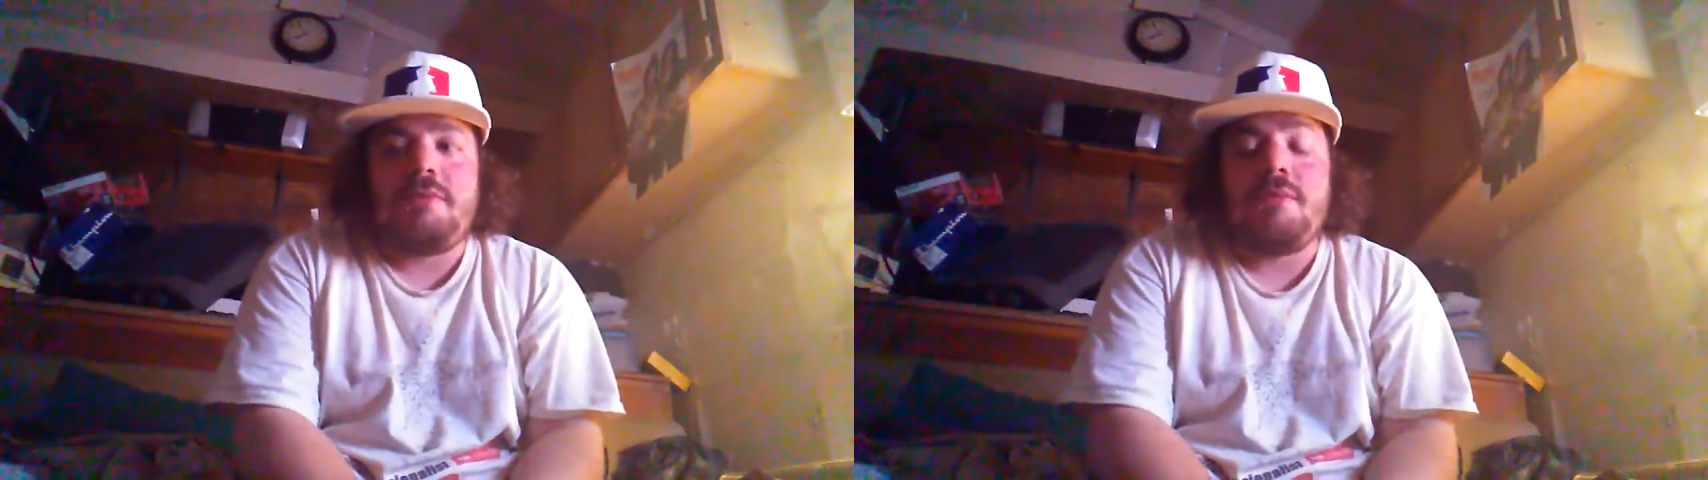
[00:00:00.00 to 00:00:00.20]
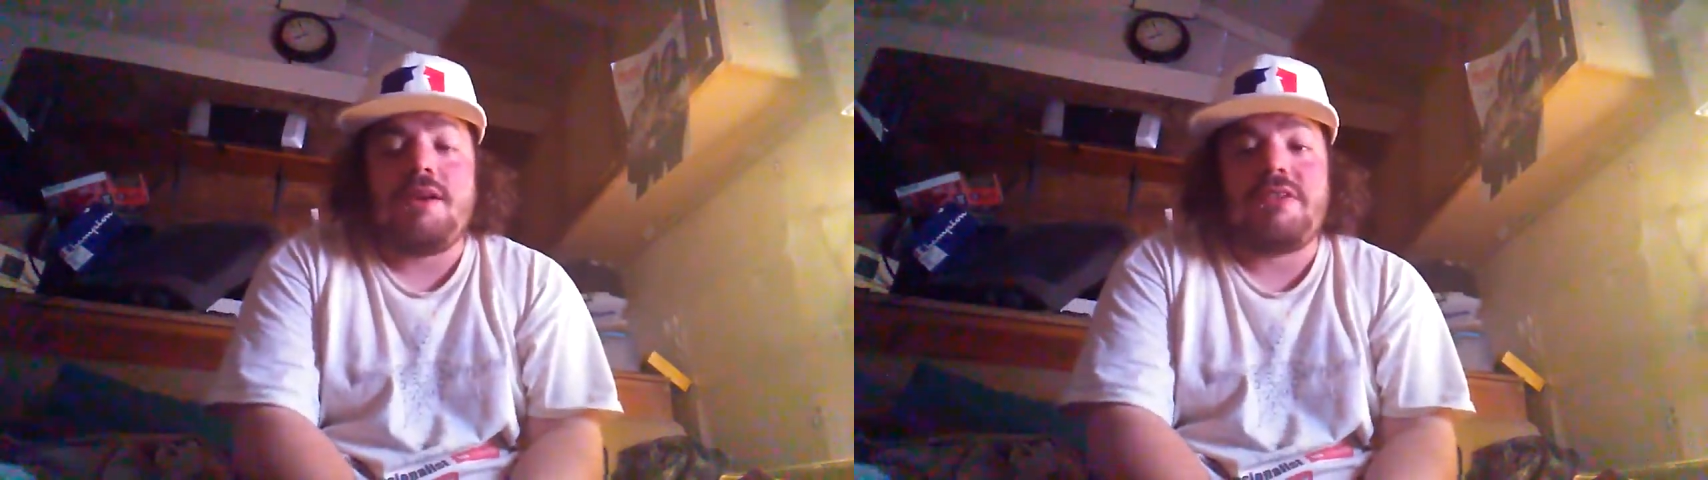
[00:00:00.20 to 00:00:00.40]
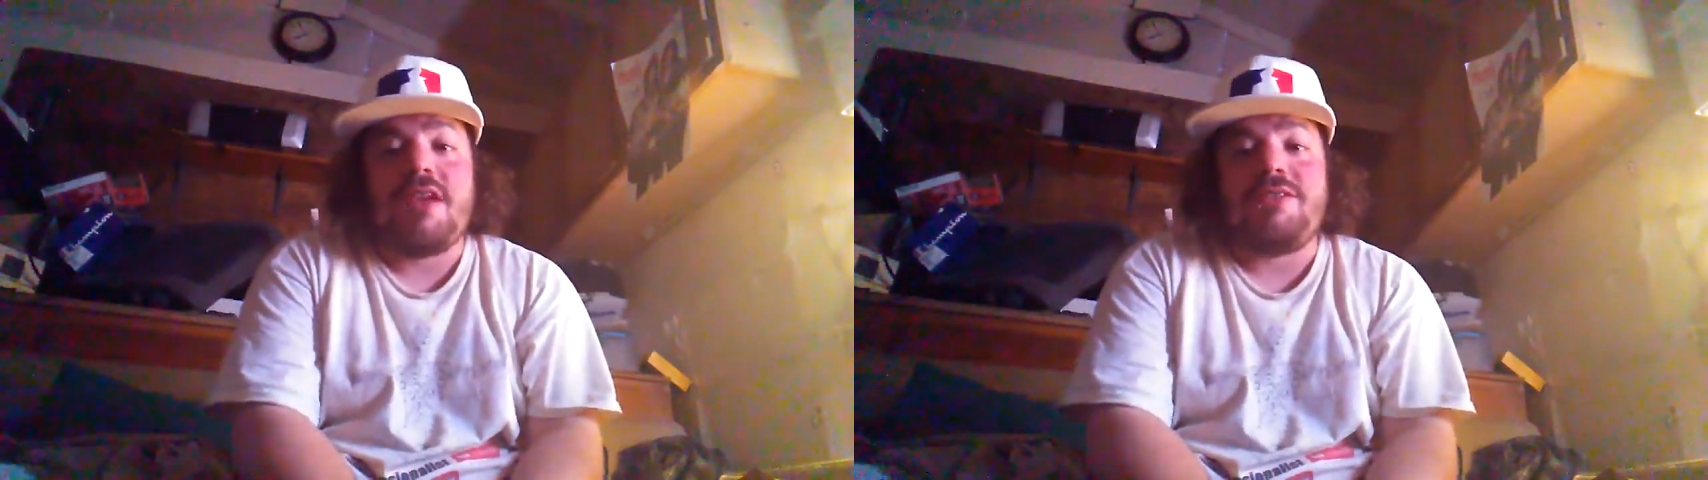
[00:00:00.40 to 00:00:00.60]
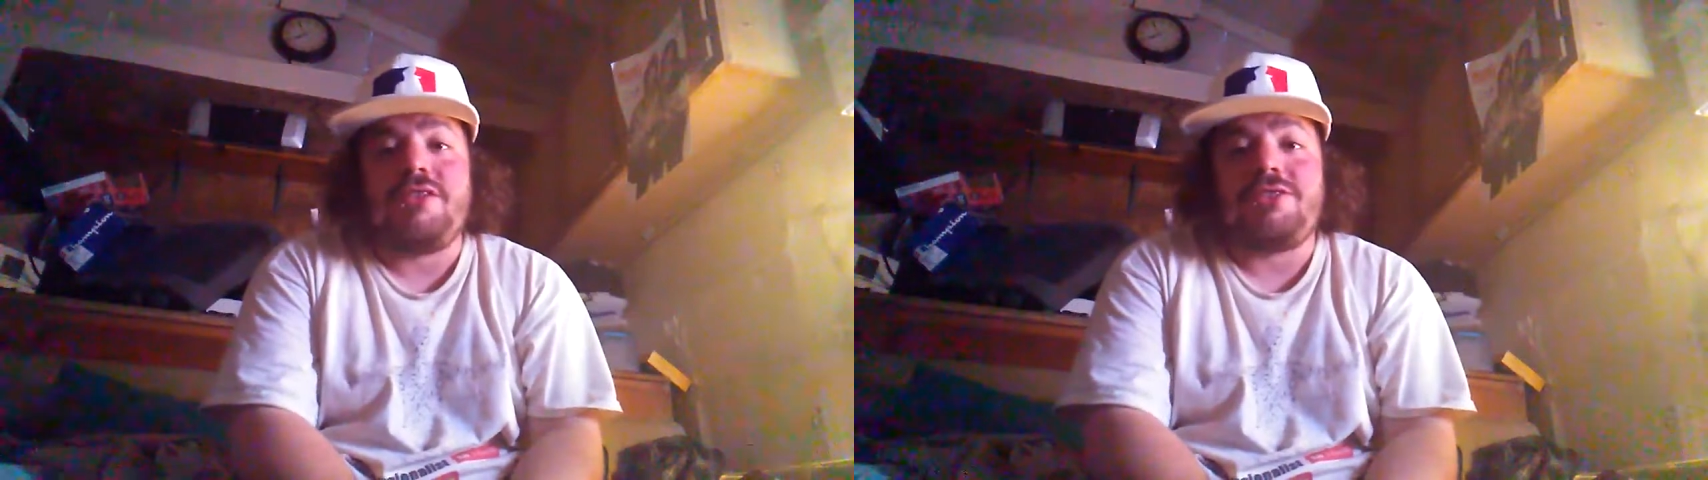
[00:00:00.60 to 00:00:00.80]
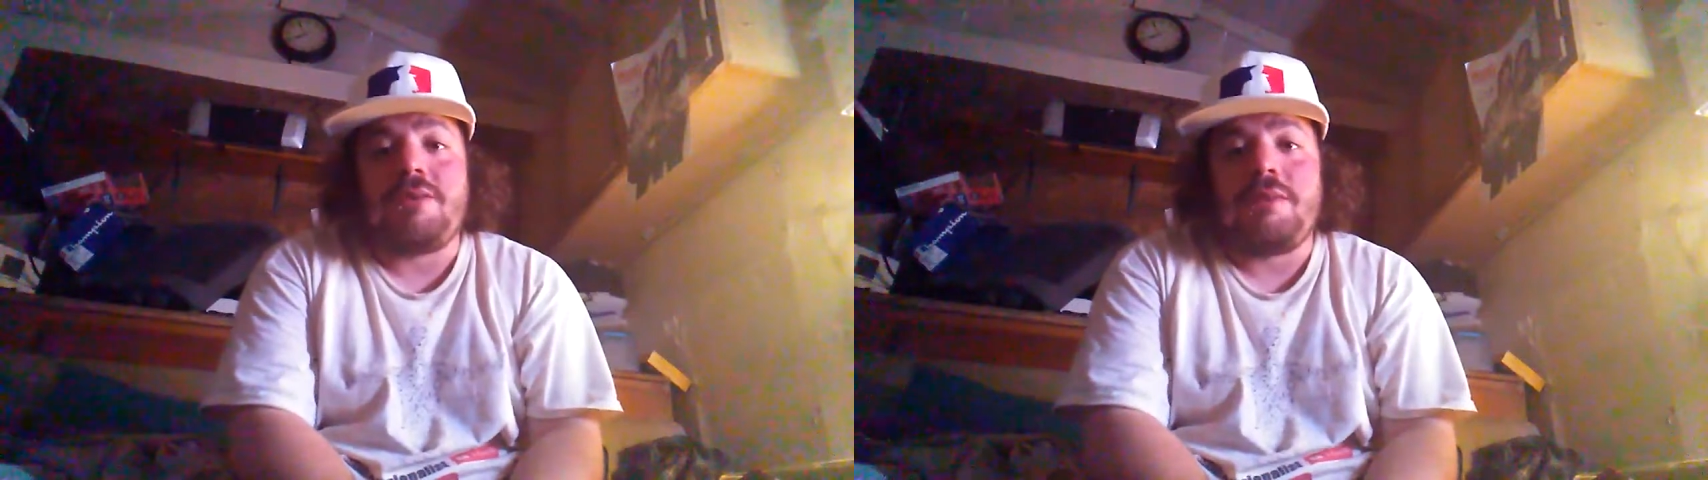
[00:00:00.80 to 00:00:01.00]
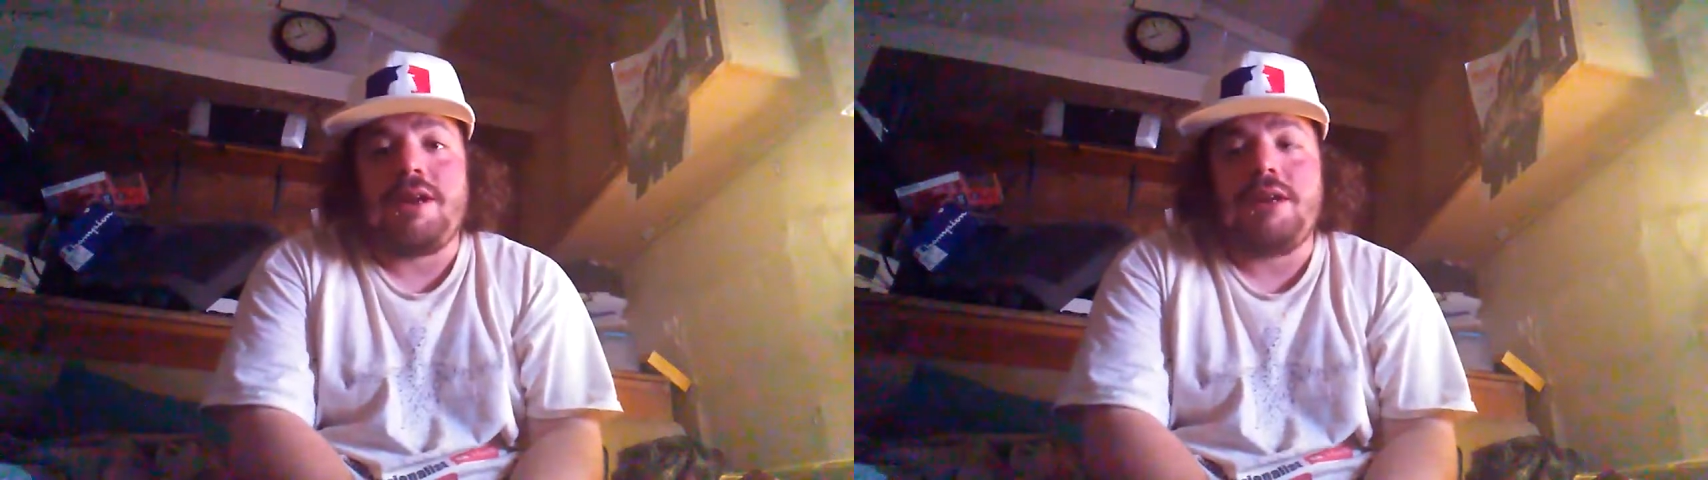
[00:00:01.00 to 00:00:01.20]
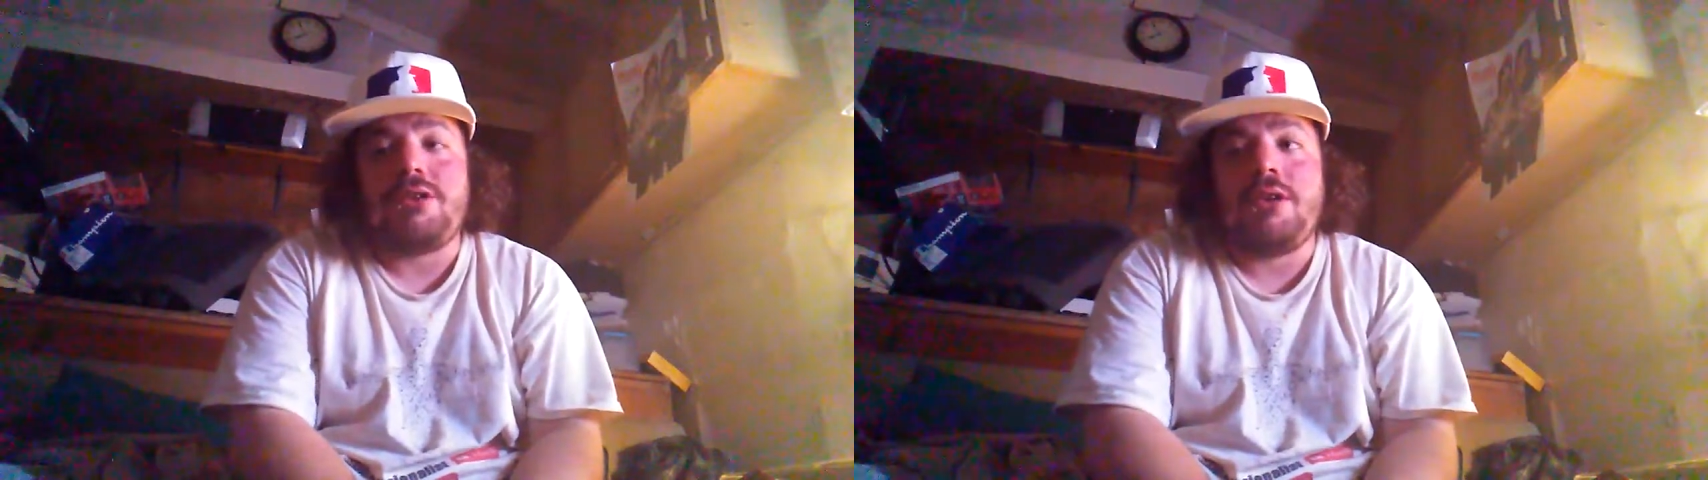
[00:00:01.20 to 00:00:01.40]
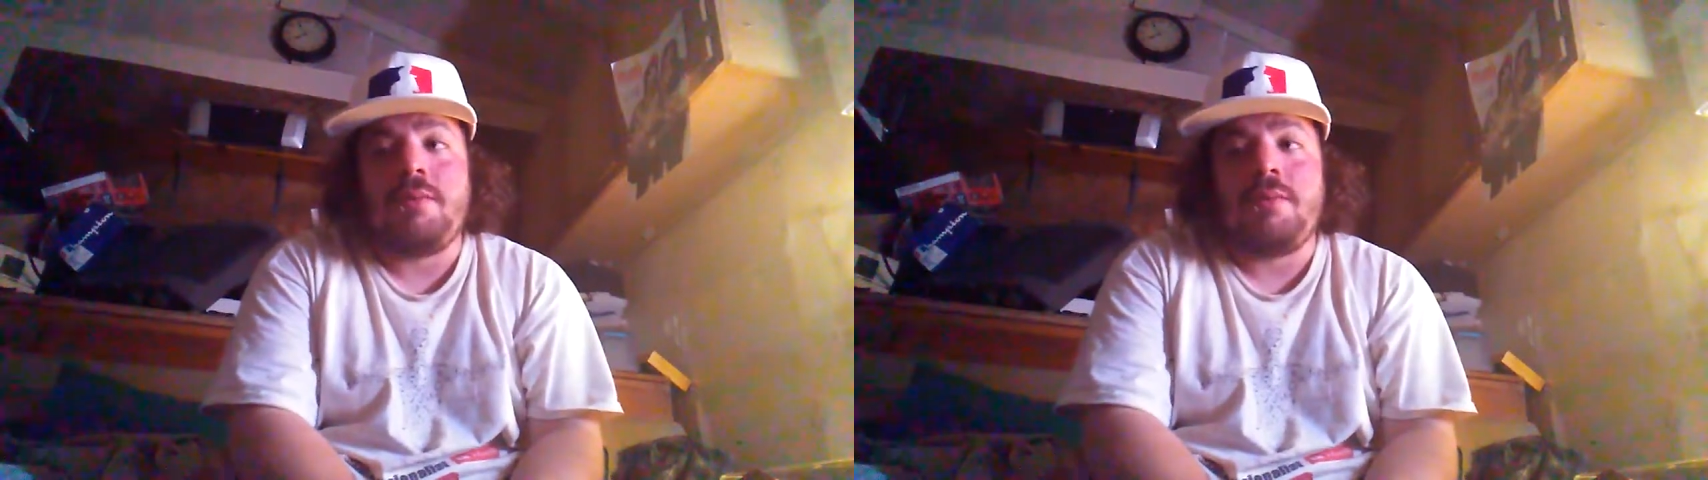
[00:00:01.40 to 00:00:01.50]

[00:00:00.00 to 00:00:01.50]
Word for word: because that's determination